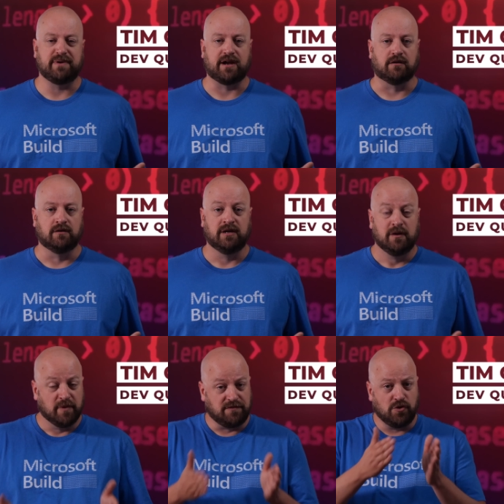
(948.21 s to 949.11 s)
the better.
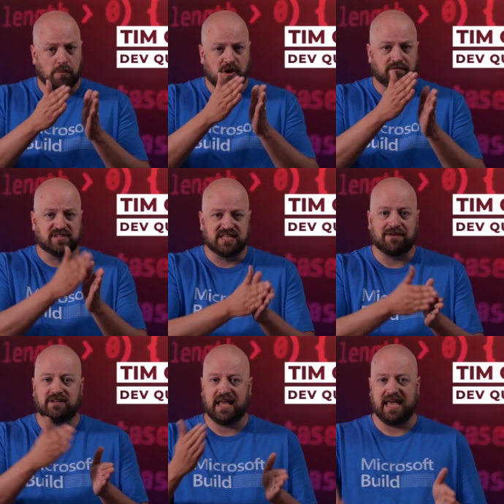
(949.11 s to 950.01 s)
But if you upgrade from
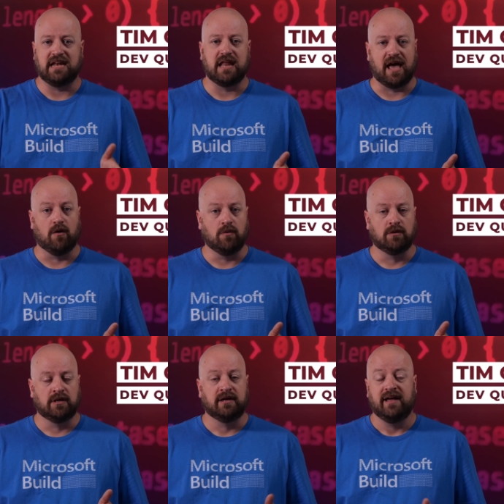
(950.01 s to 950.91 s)
7 to 8
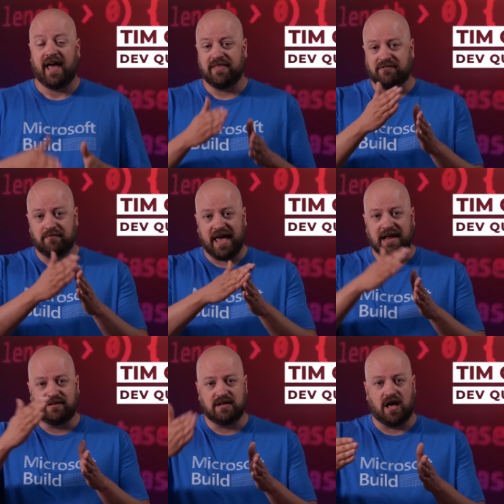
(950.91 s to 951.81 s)
now, and then from
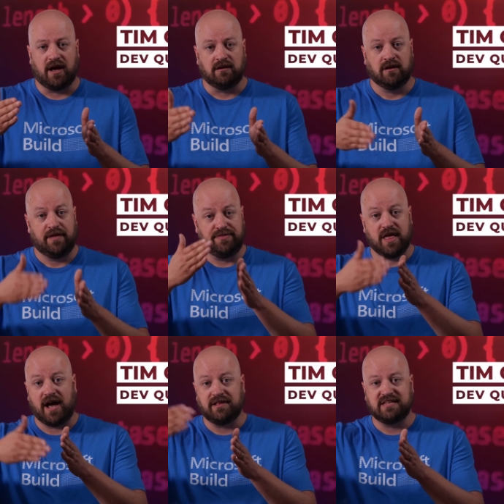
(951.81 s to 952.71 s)
8 to 9,
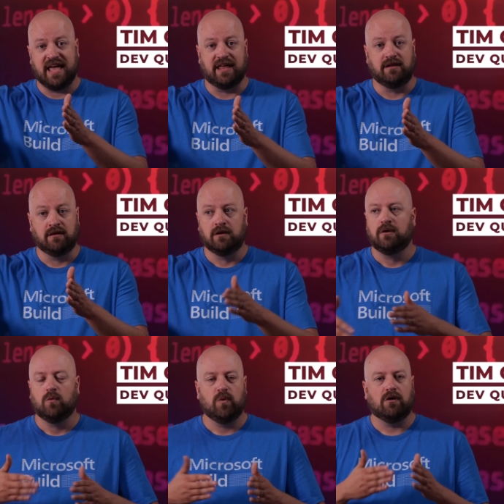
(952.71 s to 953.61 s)
and 9 to 10,
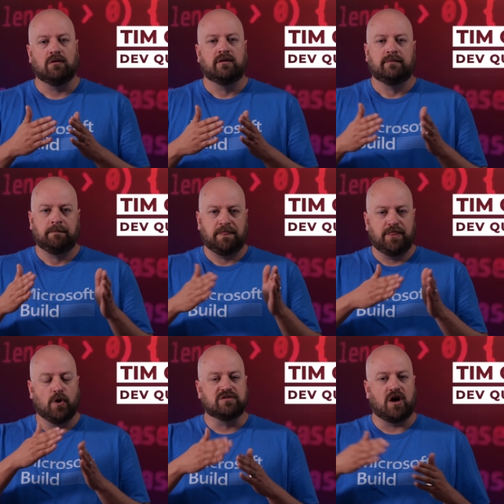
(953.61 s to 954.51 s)
well,
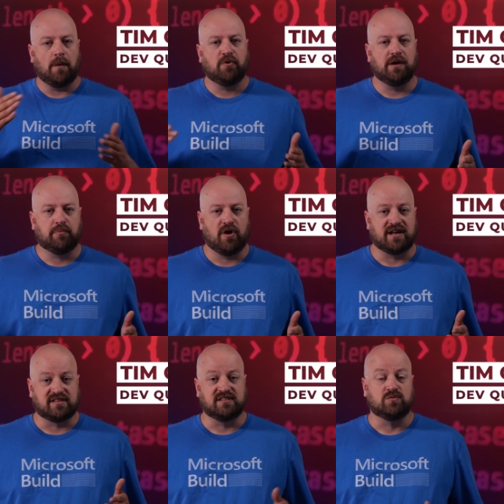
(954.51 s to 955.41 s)
those upgrade
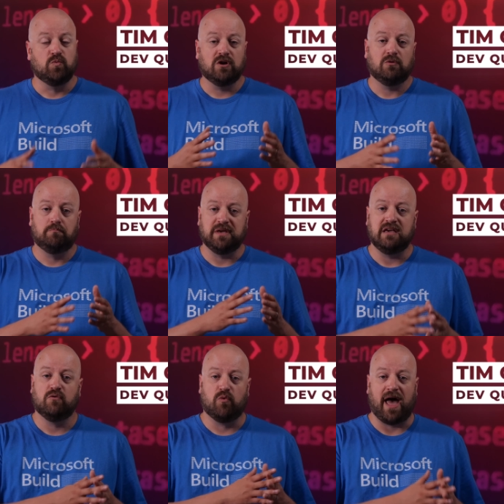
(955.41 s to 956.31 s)
processes will
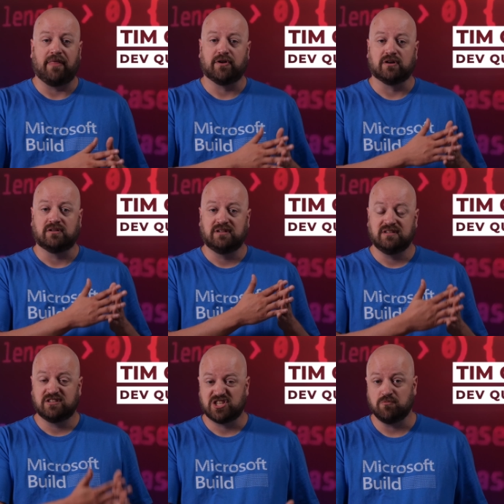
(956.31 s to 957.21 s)
be rather
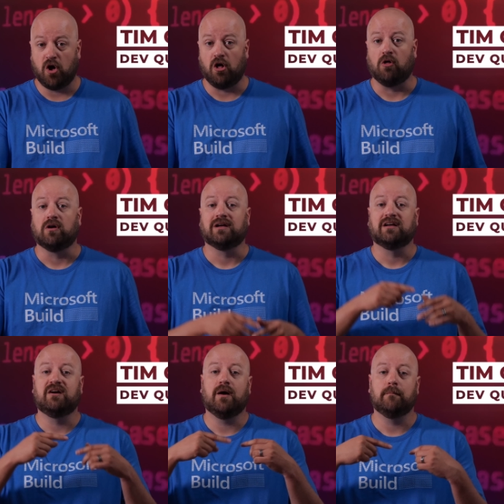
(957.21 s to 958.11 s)
small
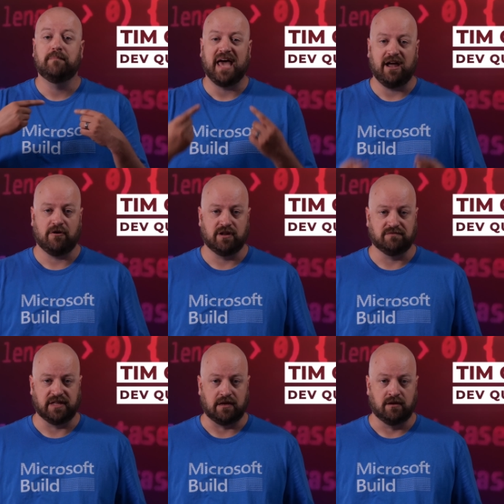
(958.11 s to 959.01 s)

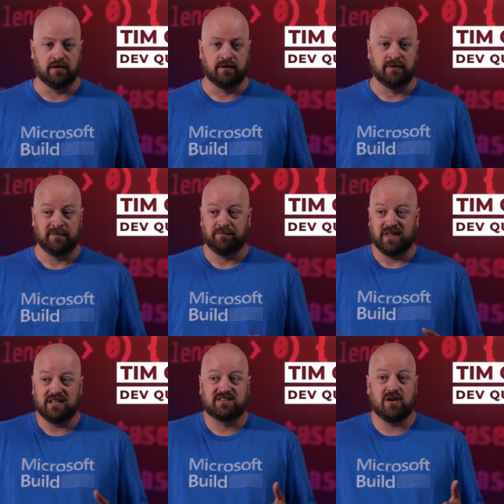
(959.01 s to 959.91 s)
comparatively.
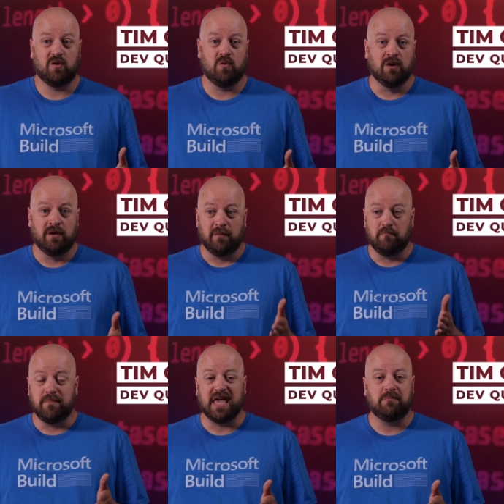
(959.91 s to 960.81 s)
And so
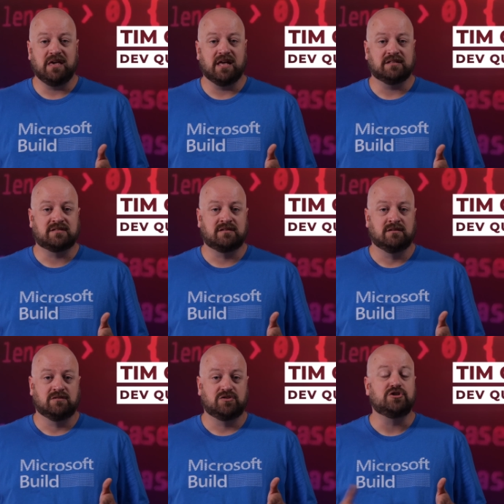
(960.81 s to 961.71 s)
maybe
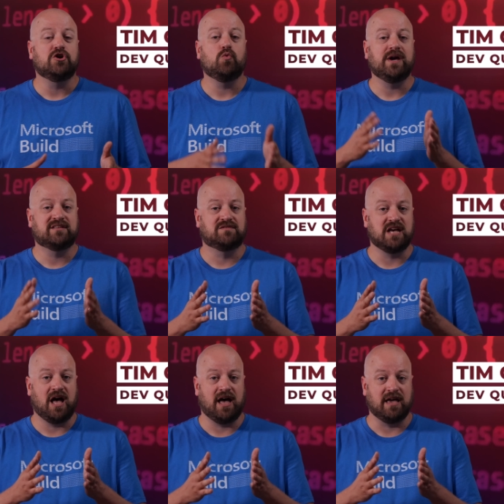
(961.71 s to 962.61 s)
it's 2 weeks
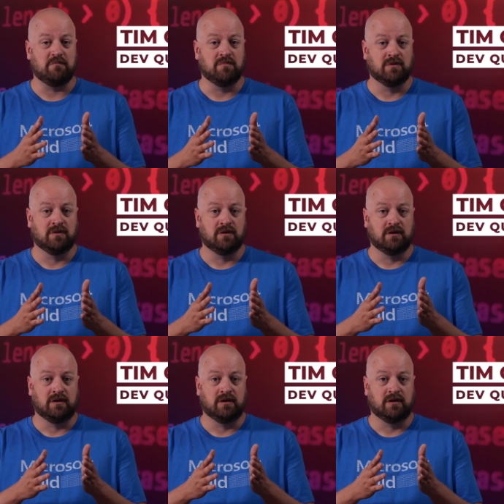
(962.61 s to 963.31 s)
of time